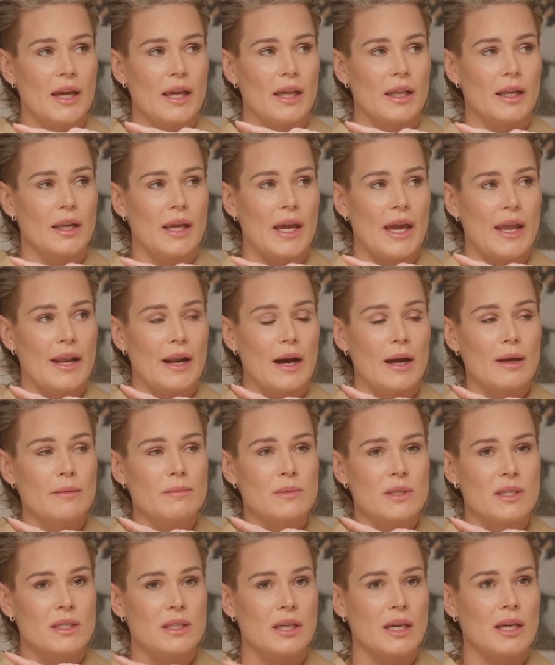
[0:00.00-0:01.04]
and and i'm
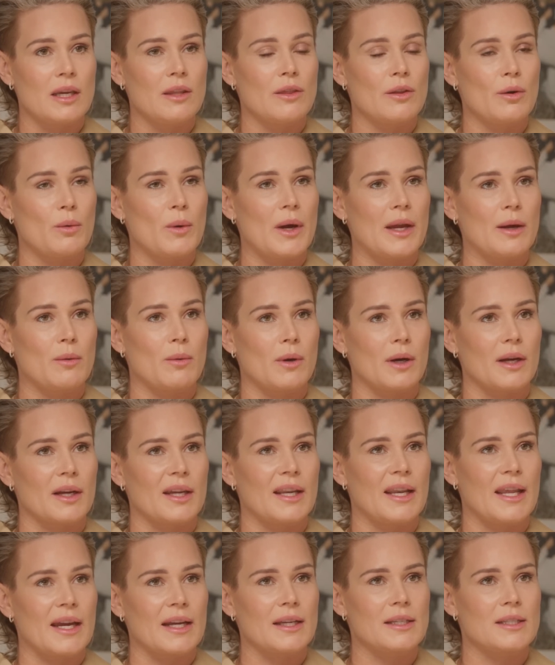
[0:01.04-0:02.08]
seeing the way we're
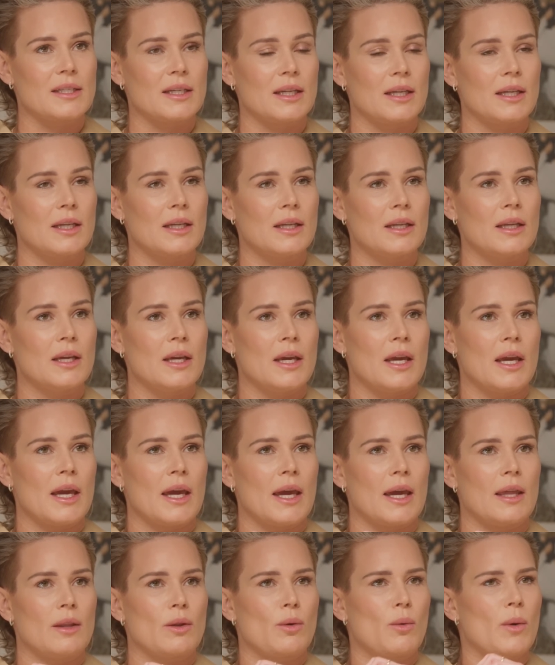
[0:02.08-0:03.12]
connecting
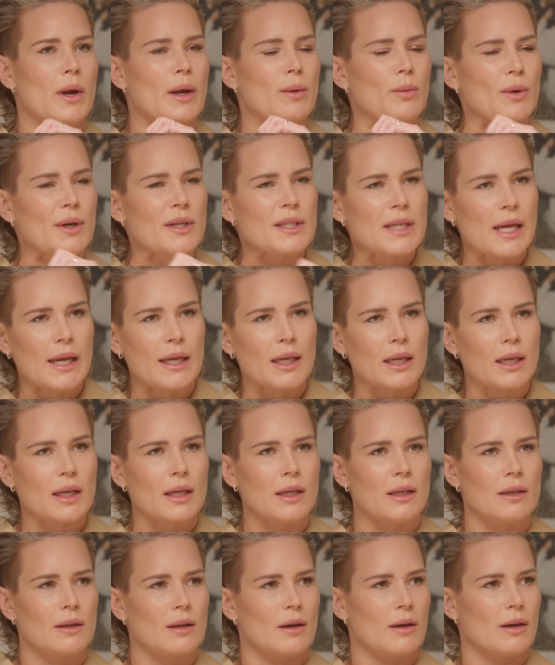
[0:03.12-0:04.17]
and the way we're
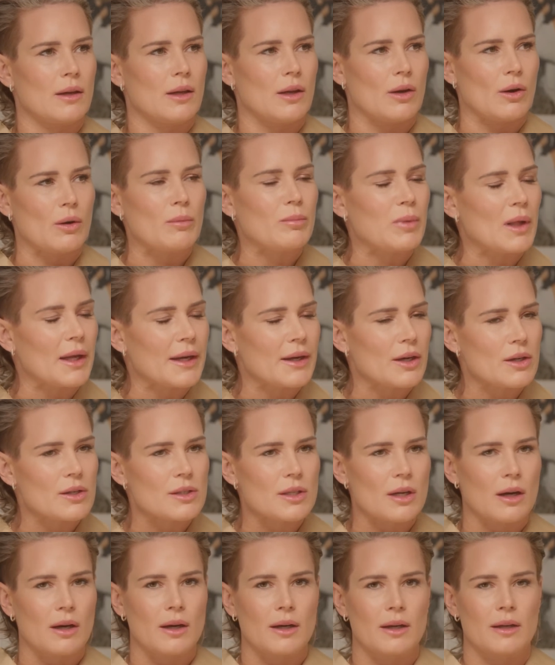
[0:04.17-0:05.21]
taking you know
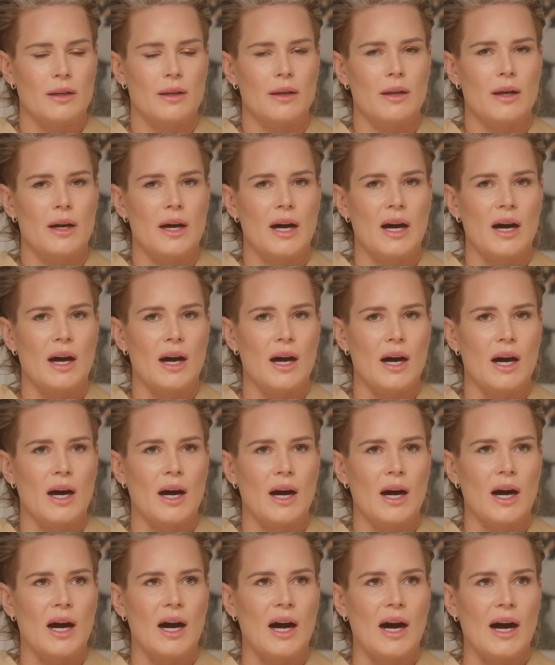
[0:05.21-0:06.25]
players on
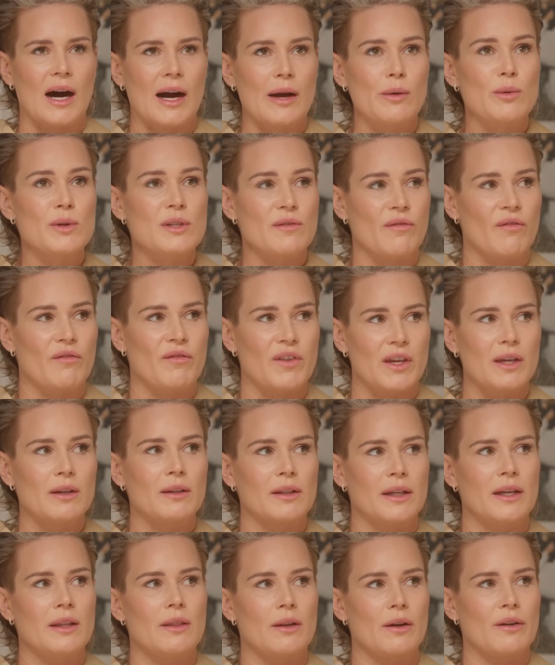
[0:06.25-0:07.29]
I was
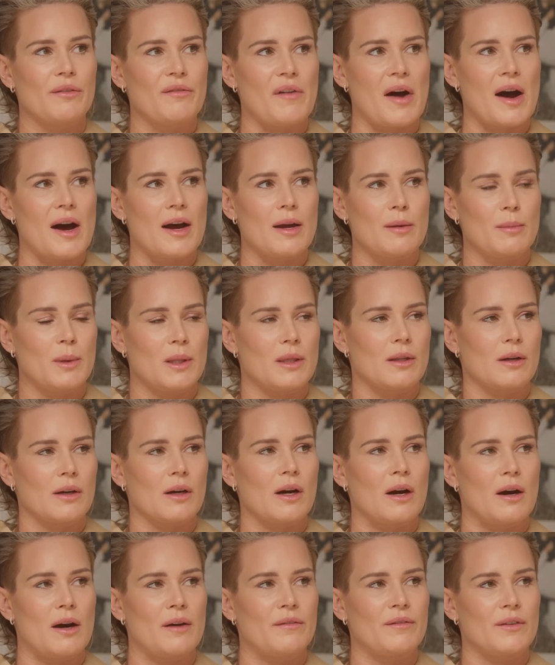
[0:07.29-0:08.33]
feeling their vibe and their
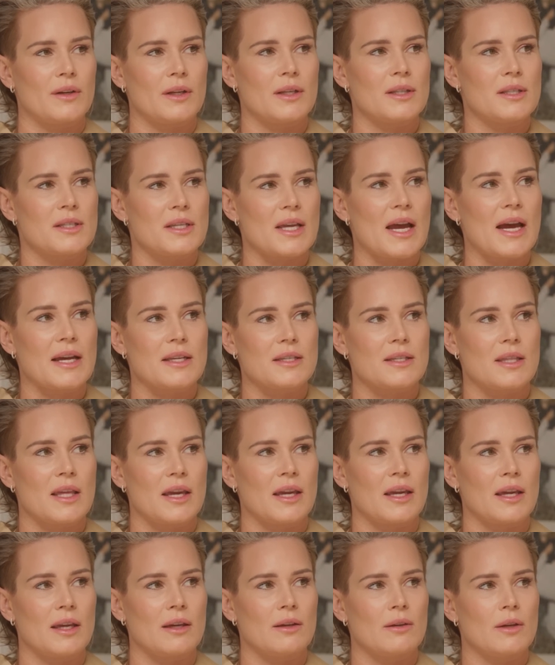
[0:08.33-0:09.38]
confidence mm-hmm. as
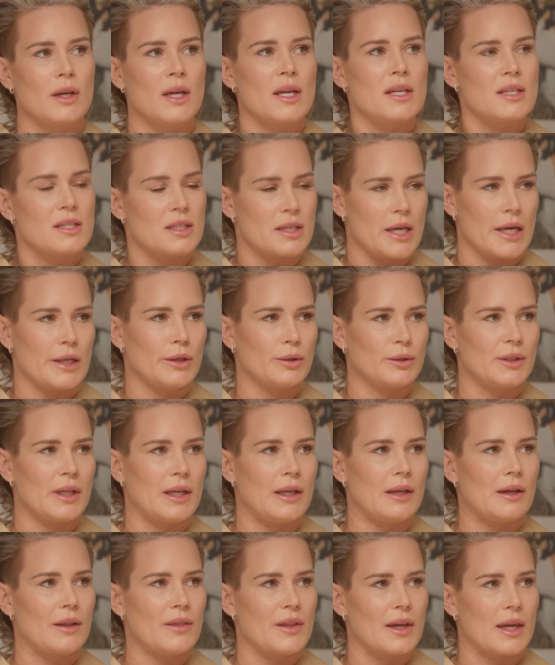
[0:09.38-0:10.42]
they settled
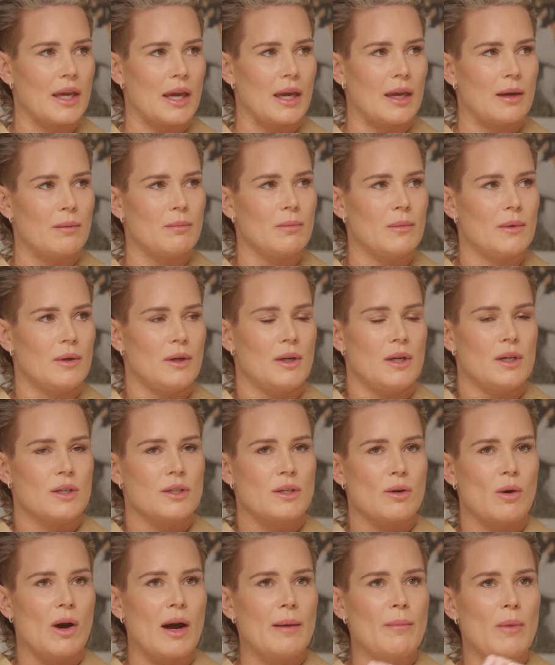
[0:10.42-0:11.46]
in on the game. Mm-hmm.
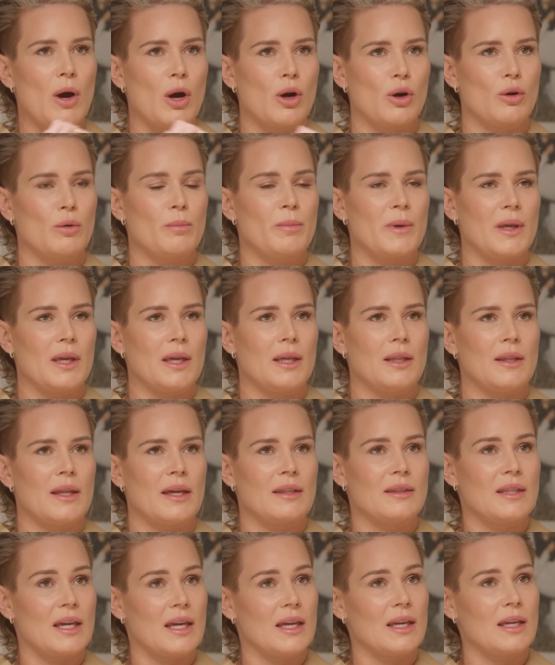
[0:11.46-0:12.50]
So I'm hoping
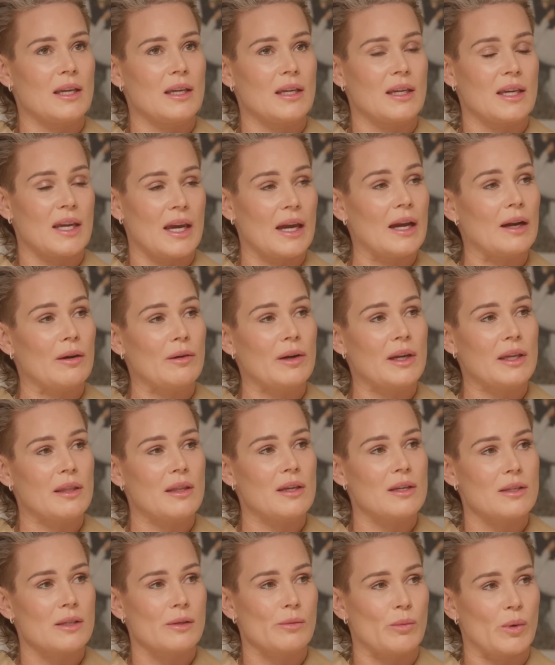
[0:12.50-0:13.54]
that they carry
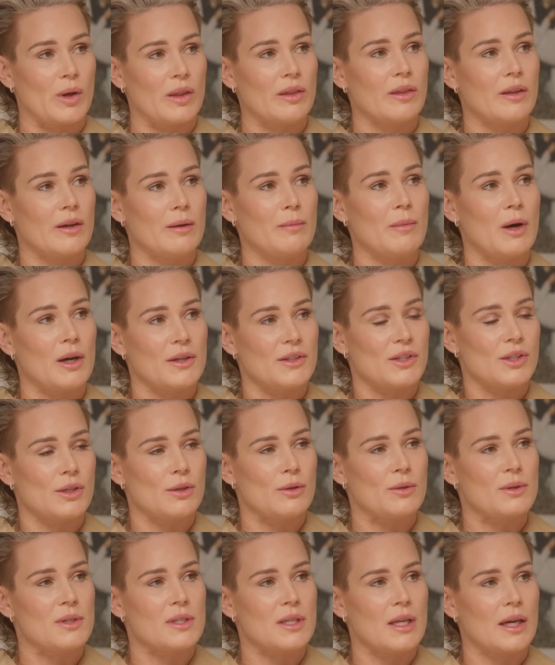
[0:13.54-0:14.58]
this with them on mm-hmm.
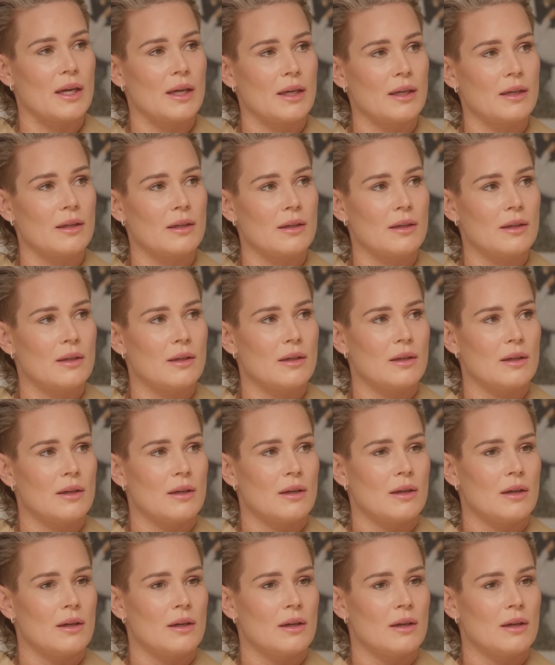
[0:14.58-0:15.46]
Tuesday. Mm-hmm.